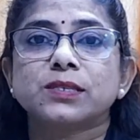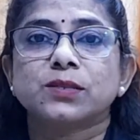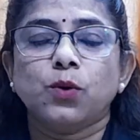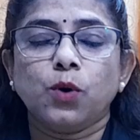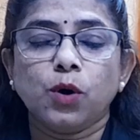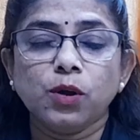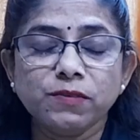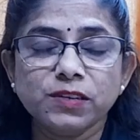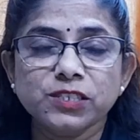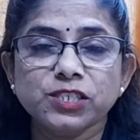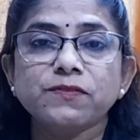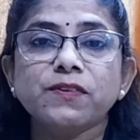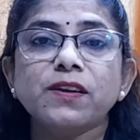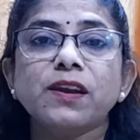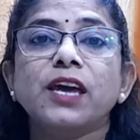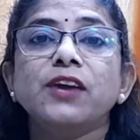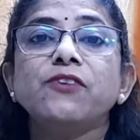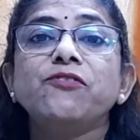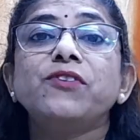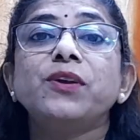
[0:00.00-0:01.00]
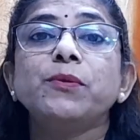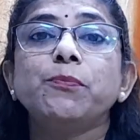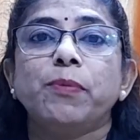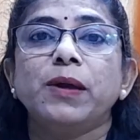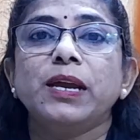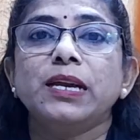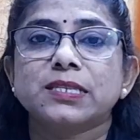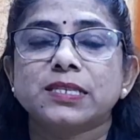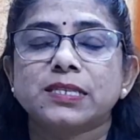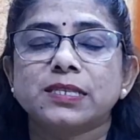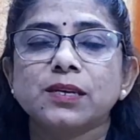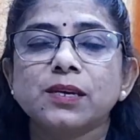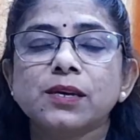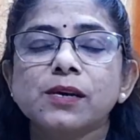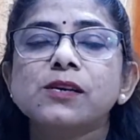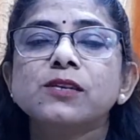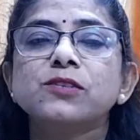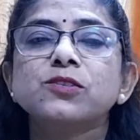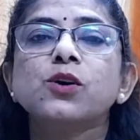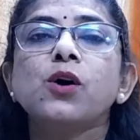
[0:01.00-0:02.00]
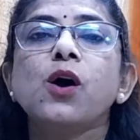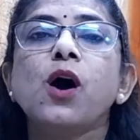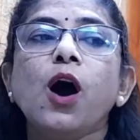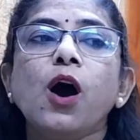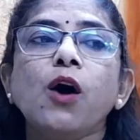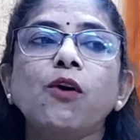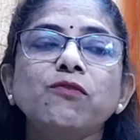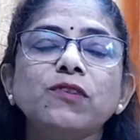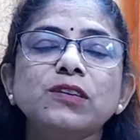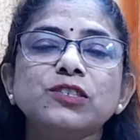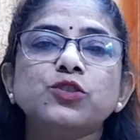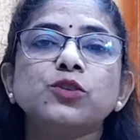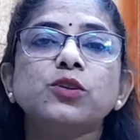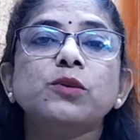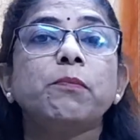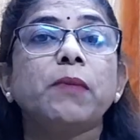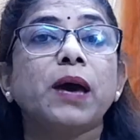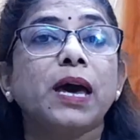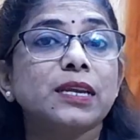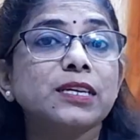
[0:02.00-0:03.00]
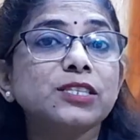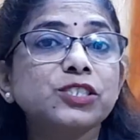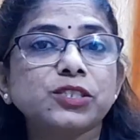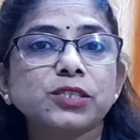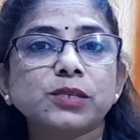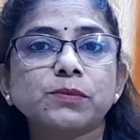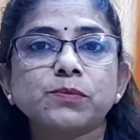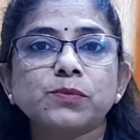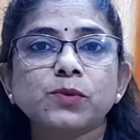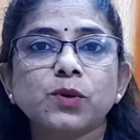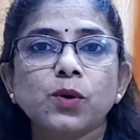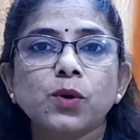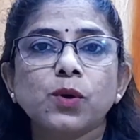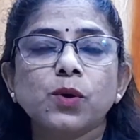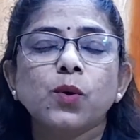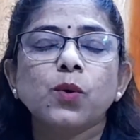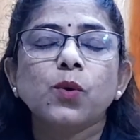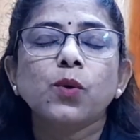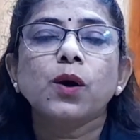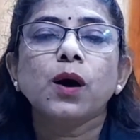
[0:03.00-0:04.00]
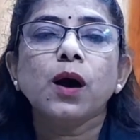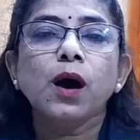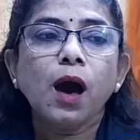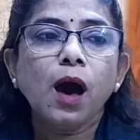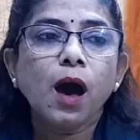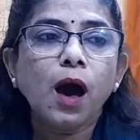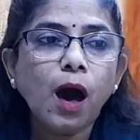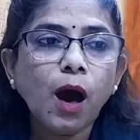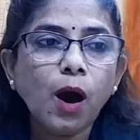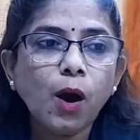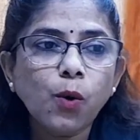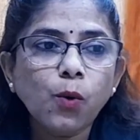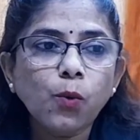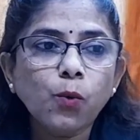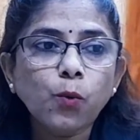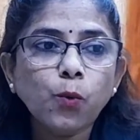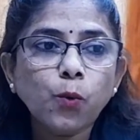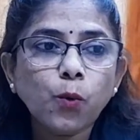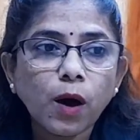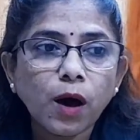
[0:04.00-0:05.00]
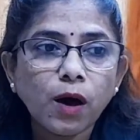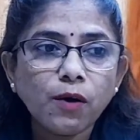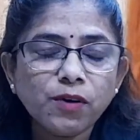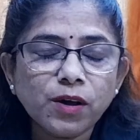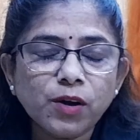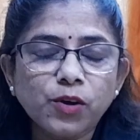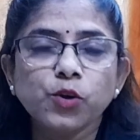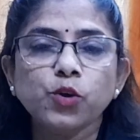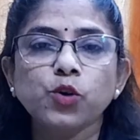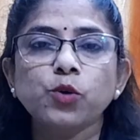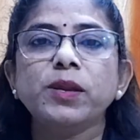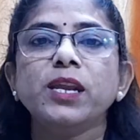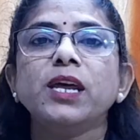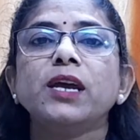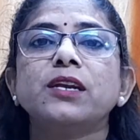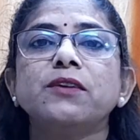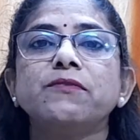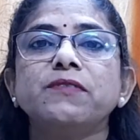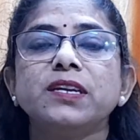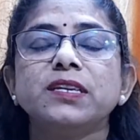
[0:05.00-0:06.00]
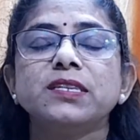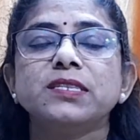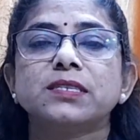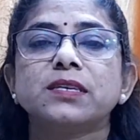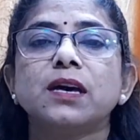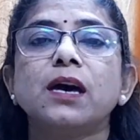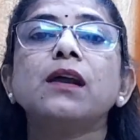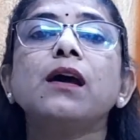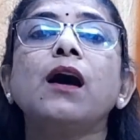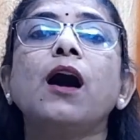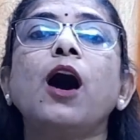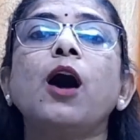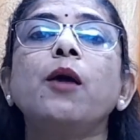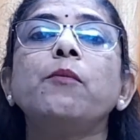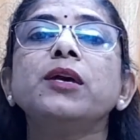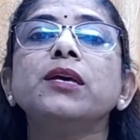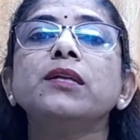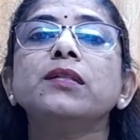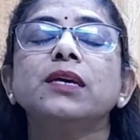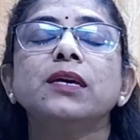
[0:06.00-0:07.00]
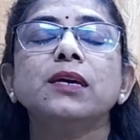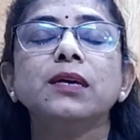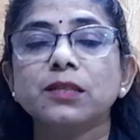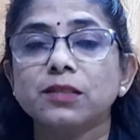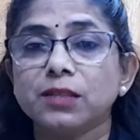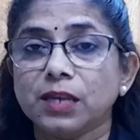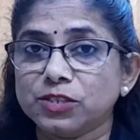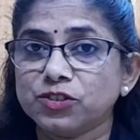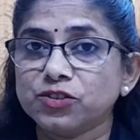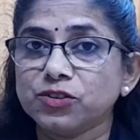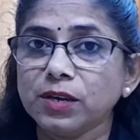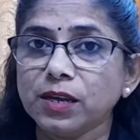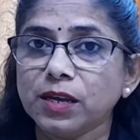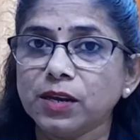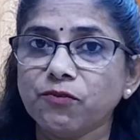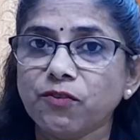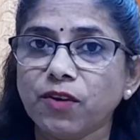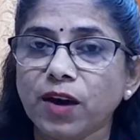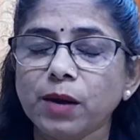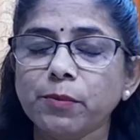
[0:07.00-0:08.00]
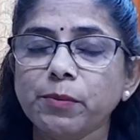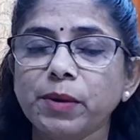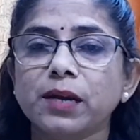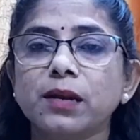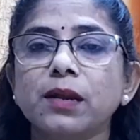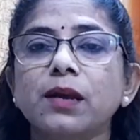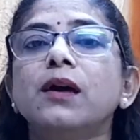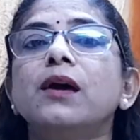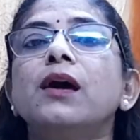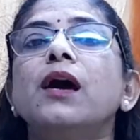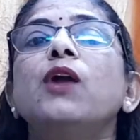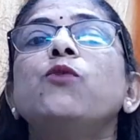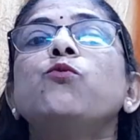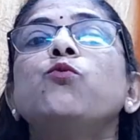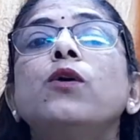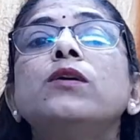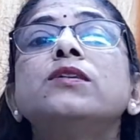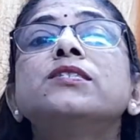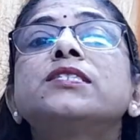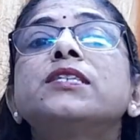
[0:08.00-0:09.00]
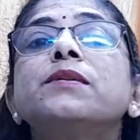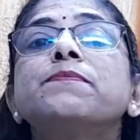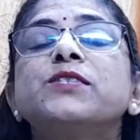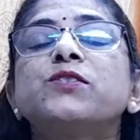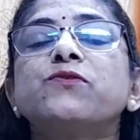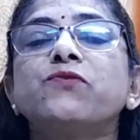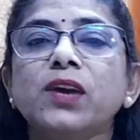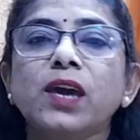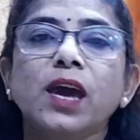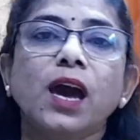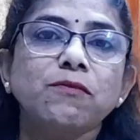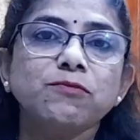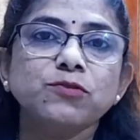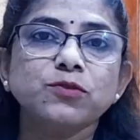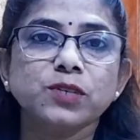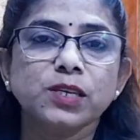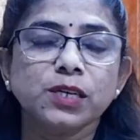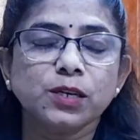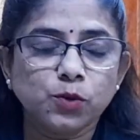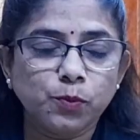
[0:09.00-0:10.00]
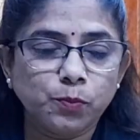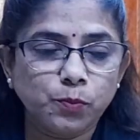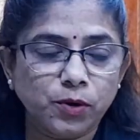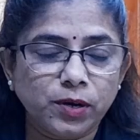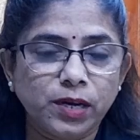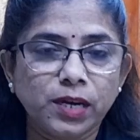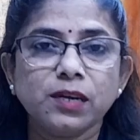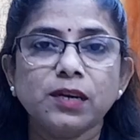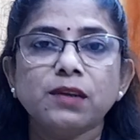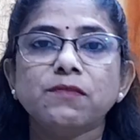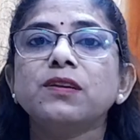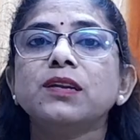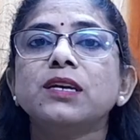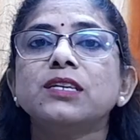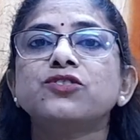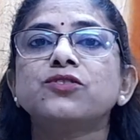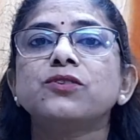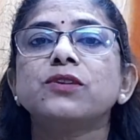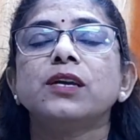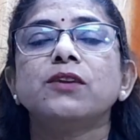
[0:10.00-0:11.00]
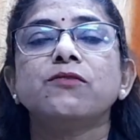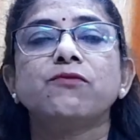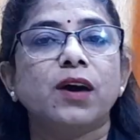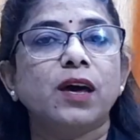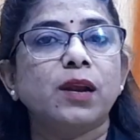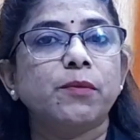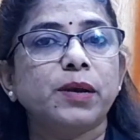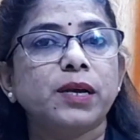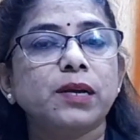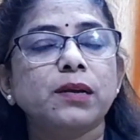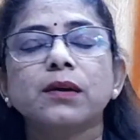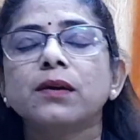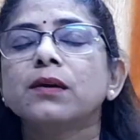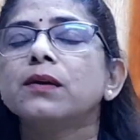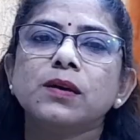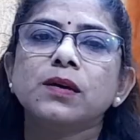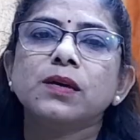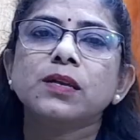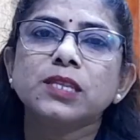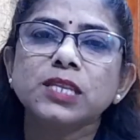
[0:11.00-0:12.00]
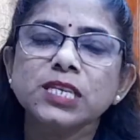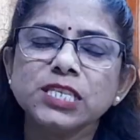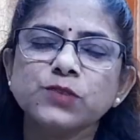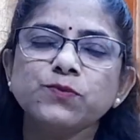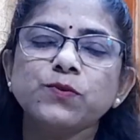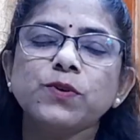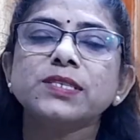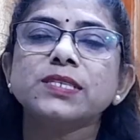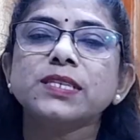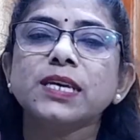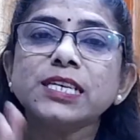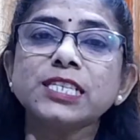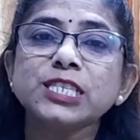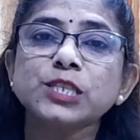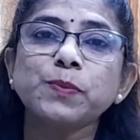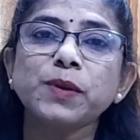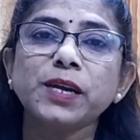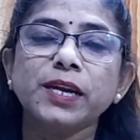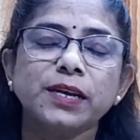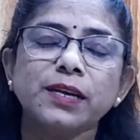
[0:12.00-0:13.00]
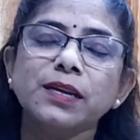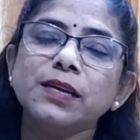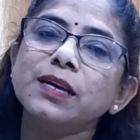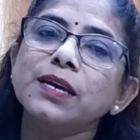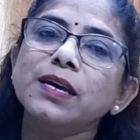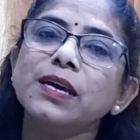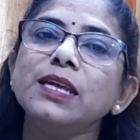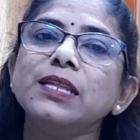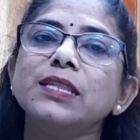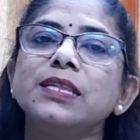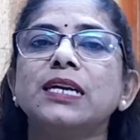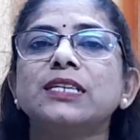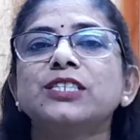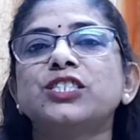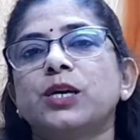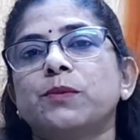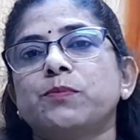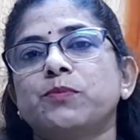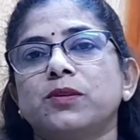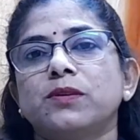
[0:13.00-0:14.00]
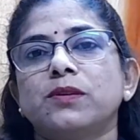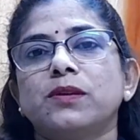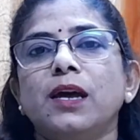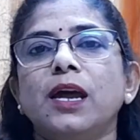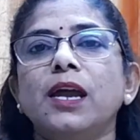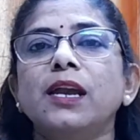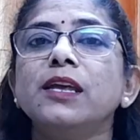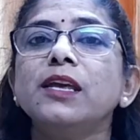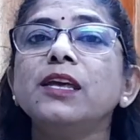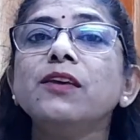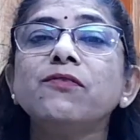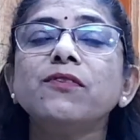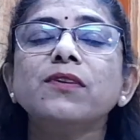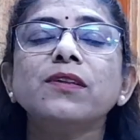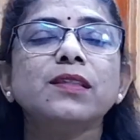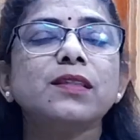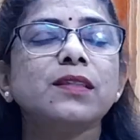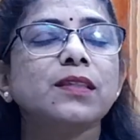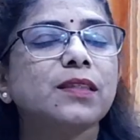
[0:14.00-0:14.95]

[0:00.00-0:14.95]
on which our life depends. So how we should manage them, how our human activities are harming the natural environment, and what steps we have to take to protect our natural environment. This was explained in that chapter, and even